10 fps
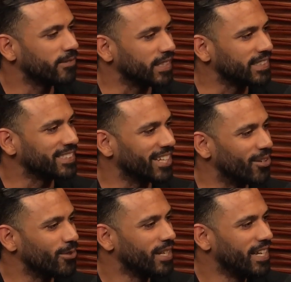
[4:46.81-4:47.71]
And
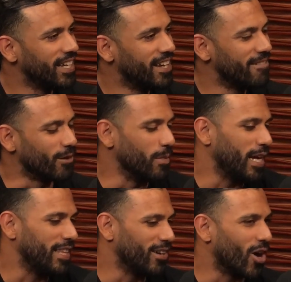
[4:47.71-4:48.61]
so for
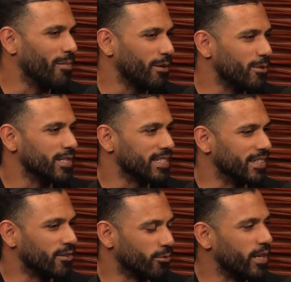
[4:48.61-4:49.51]
me, the Army was
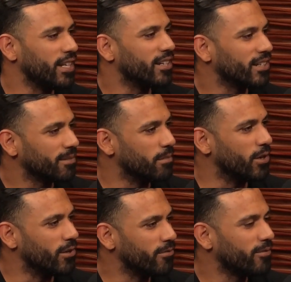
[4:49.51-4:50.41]
the grittier
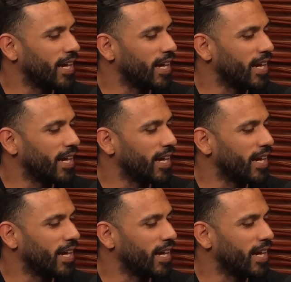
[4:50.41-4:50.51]
move,